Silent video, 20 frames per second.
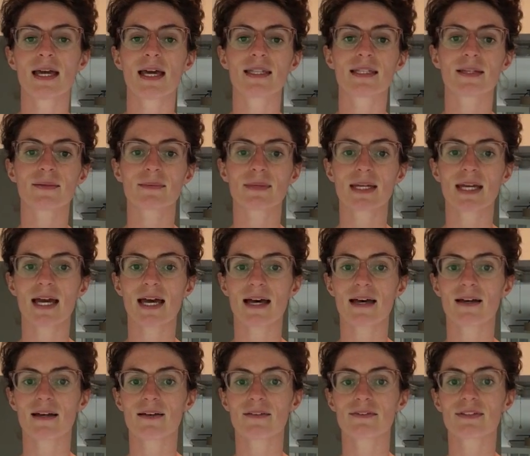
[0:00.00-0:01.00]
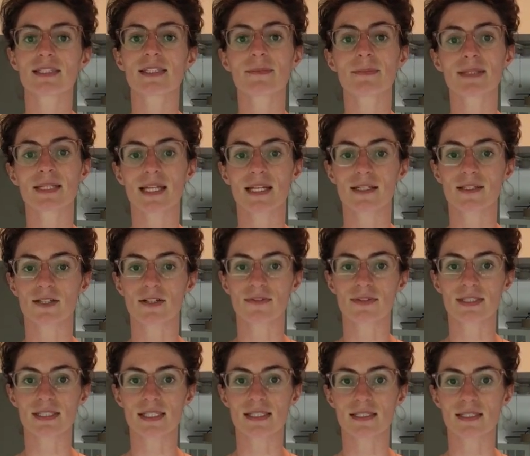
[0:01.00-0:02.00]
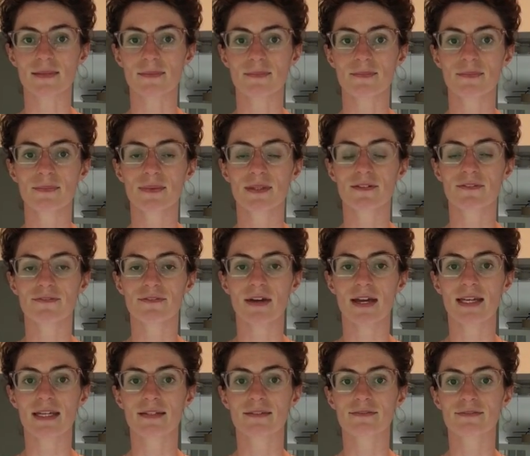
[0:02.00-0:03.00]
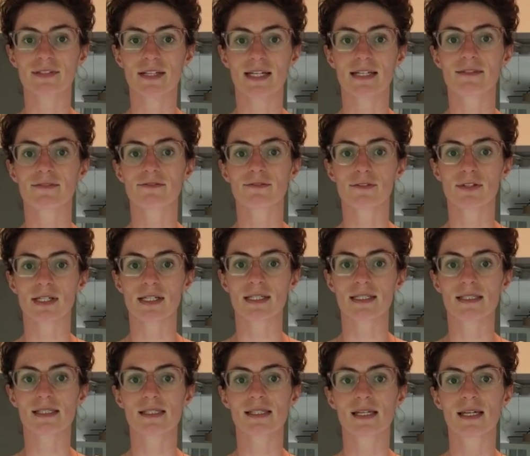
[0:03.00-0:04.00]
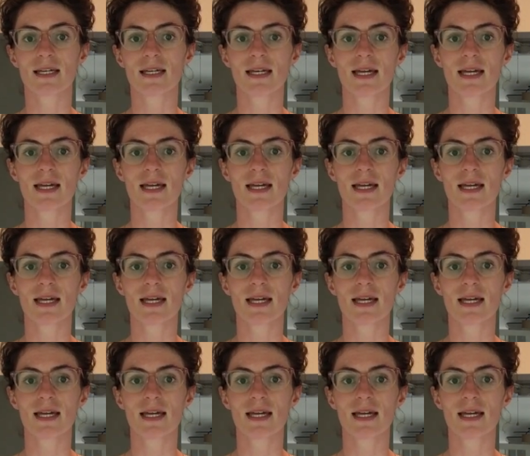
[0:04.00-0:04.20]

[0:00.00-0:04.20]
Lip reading: And then we have the sympathetic nervous system, the fight, flight, freeze.